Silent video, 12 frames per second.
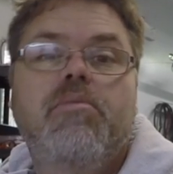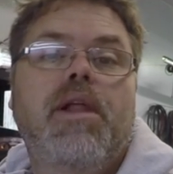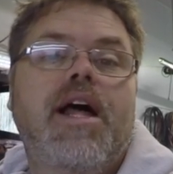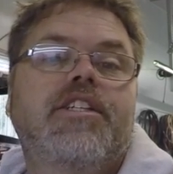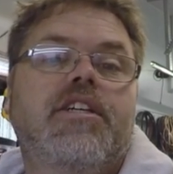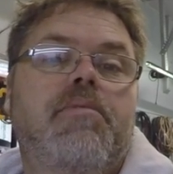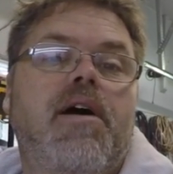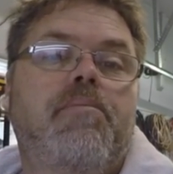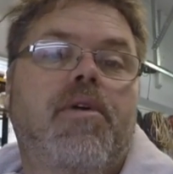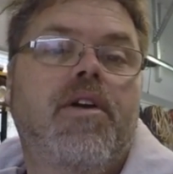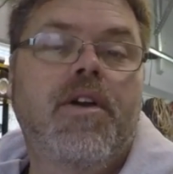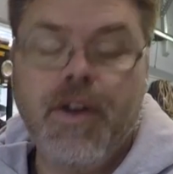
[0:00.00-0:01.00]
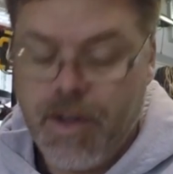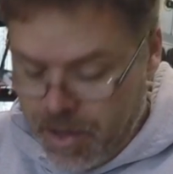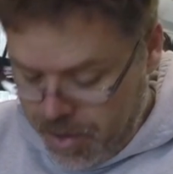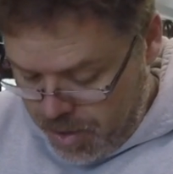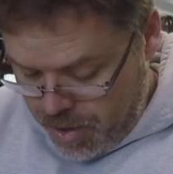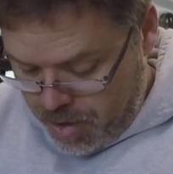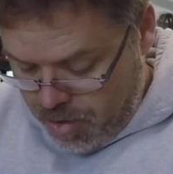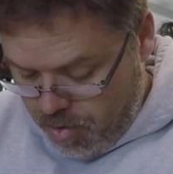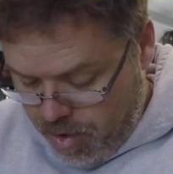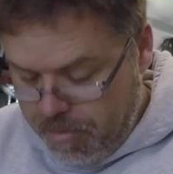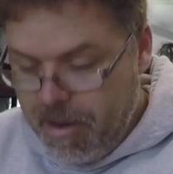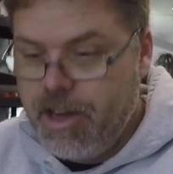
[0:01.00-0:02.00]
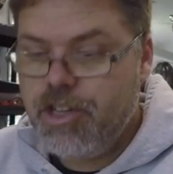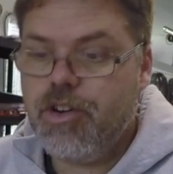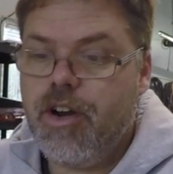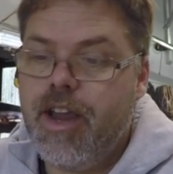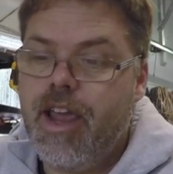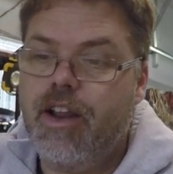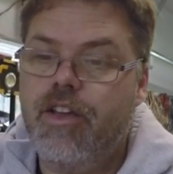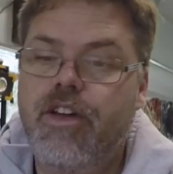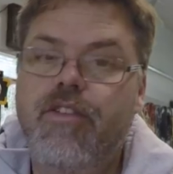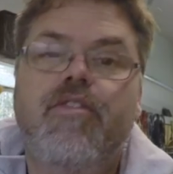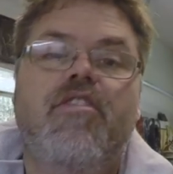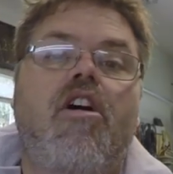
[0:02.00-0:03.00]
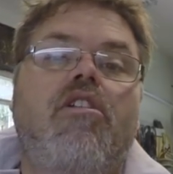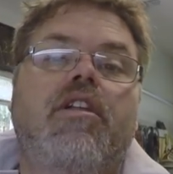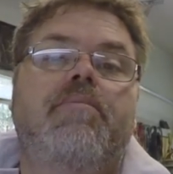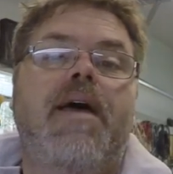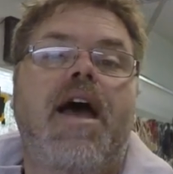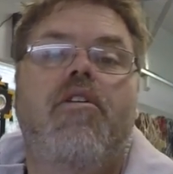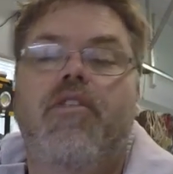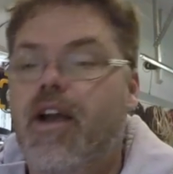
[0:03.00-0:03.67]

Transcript: the plastic bumper so I can make sure I get a good solid mount.